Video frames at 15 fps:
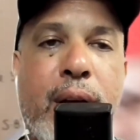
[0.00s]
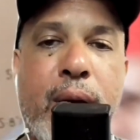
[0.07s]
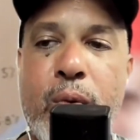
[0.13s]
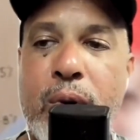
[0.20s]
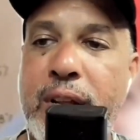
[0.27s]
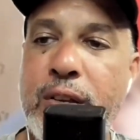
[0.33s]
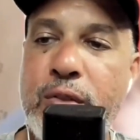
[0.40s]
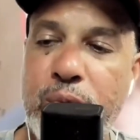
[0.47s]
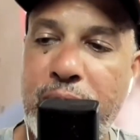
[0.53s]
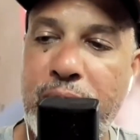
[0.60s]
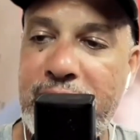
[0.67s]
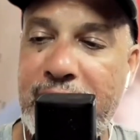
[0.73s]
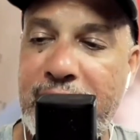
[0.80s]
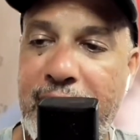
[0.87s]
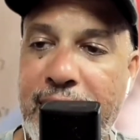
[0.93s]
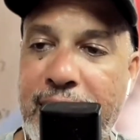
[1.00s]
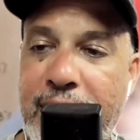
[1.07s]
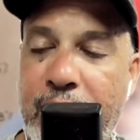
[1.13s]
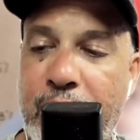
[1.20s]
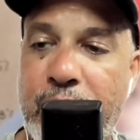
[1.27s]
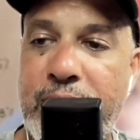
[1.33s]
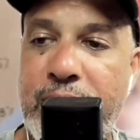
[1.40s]
what he's really saying
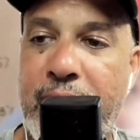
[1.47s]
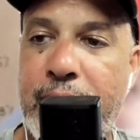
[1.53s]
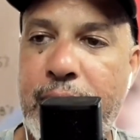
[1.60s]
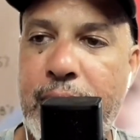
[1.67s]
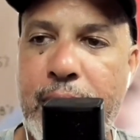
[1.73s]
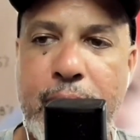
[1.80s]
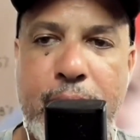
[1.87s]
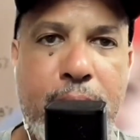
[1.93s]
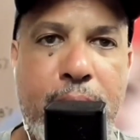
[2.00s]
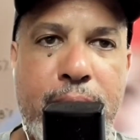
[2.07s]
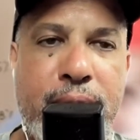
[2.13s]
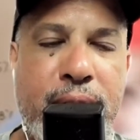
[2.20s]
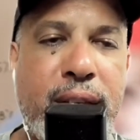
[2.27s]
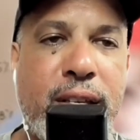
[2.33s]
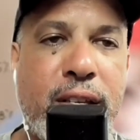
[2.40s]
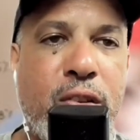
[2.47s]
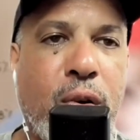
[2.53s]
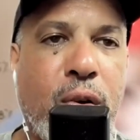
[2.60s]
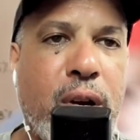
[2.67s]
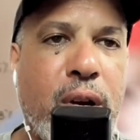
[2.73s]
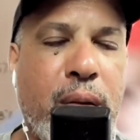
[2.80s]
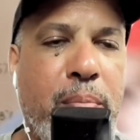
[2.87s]
here is that this is
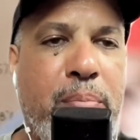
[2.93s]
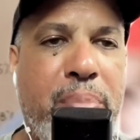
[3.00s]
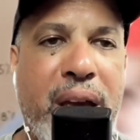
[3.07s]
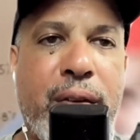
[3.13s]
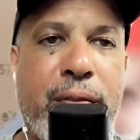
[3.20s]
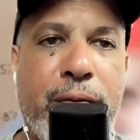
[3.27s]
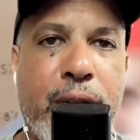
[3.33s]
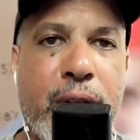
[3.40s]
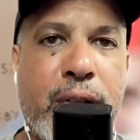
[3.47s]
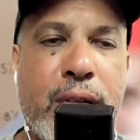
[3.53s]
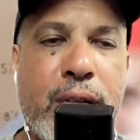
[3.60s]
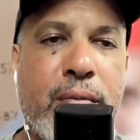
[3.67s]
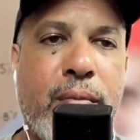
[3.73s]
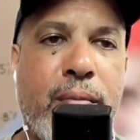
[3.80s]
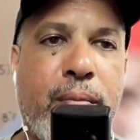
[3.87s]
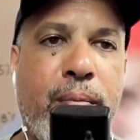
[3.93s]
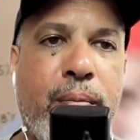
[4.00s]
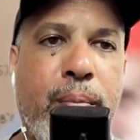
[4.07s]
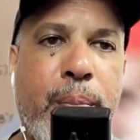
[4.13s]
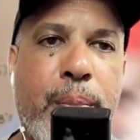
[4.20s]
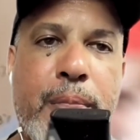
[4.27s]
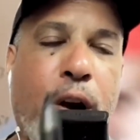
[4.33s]
not going to benefit
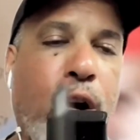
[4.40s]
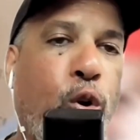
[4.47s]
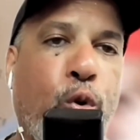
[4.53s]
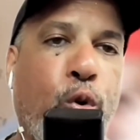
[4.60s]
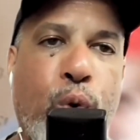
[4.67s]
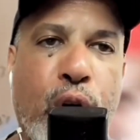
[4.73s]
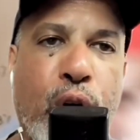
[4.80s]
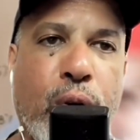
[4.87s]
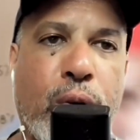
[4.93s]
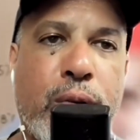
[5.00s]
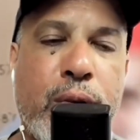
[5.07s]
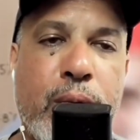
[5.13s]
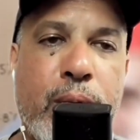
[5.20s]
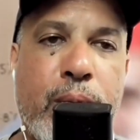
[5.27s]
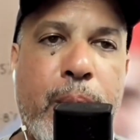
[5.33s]
the whole world.